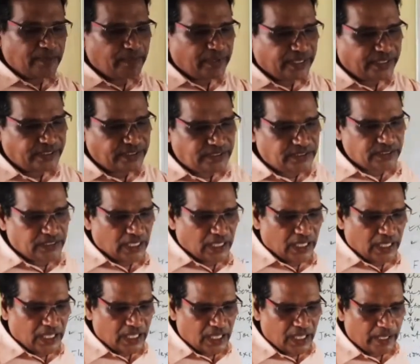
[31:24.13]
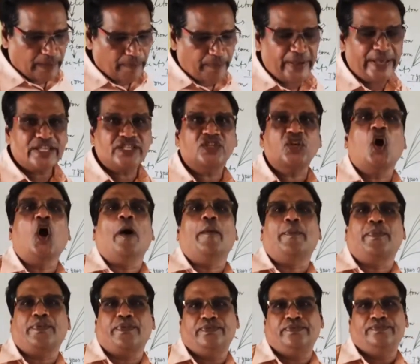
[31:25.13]
means face
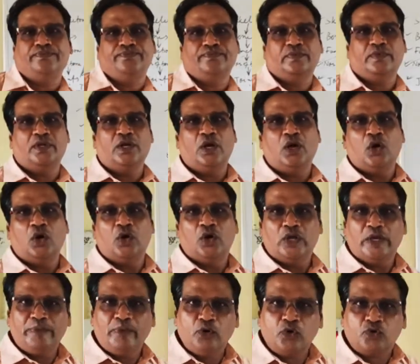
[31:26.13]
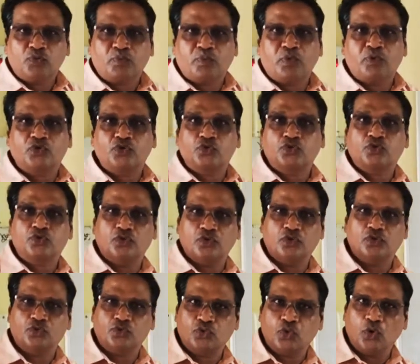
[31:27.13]
up. It will
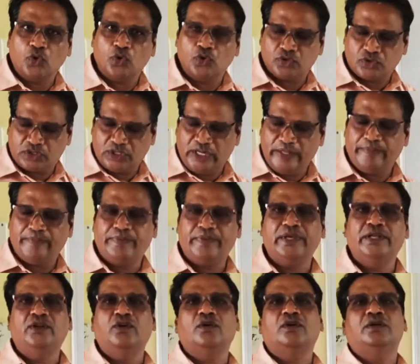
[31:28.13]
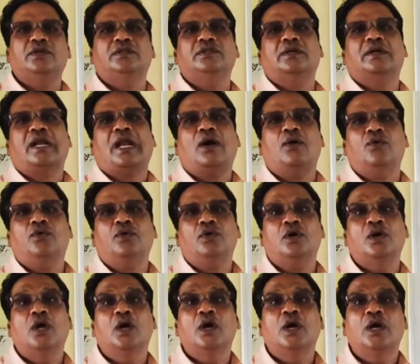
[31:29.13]
slip in the
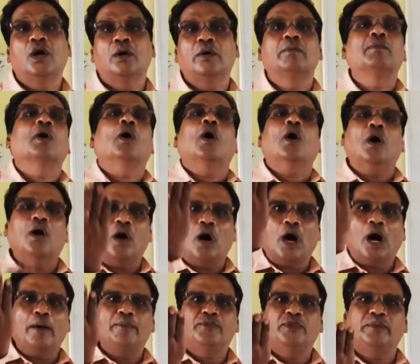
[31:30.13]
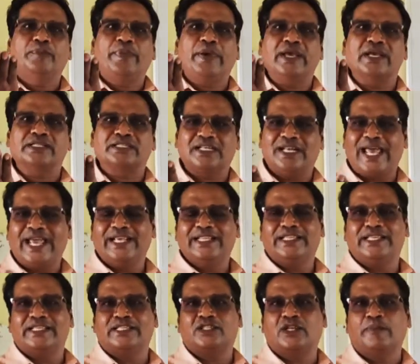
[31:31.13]
ground up the face like
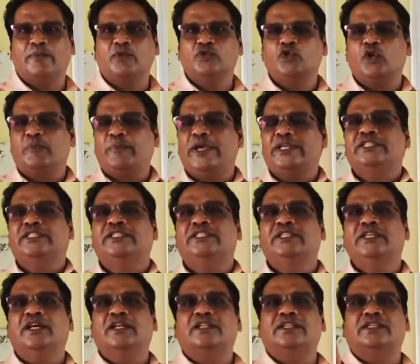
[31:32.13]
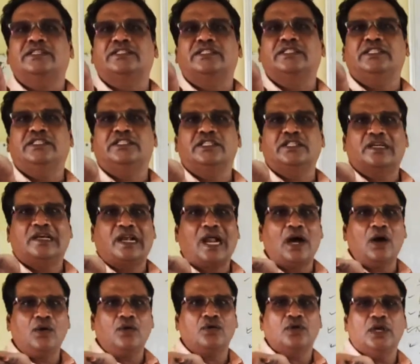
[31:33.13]
this. Suppose your face is here, this is the
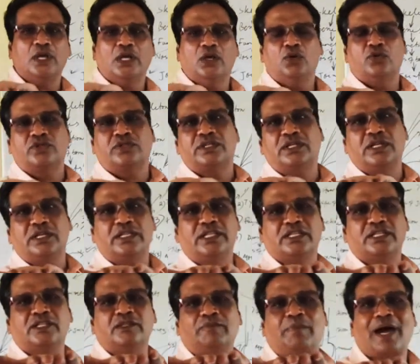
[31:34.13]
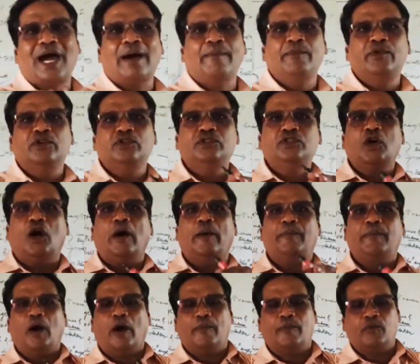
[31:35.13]
ground. You see, this is palm means
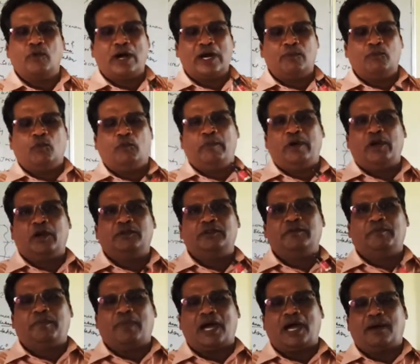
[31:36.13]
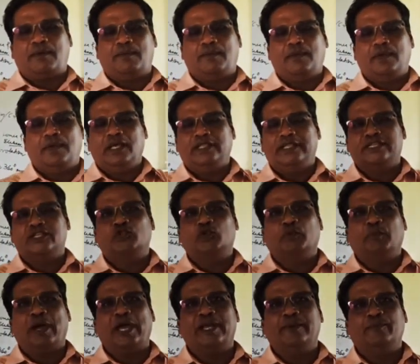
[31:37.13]
upward movement of the palm. This is
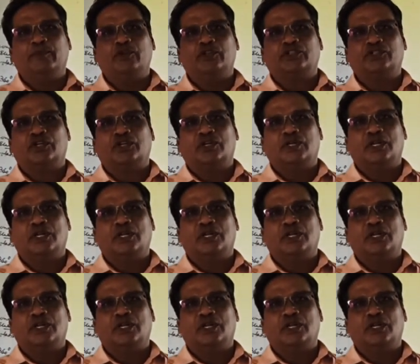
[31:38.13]
supine position.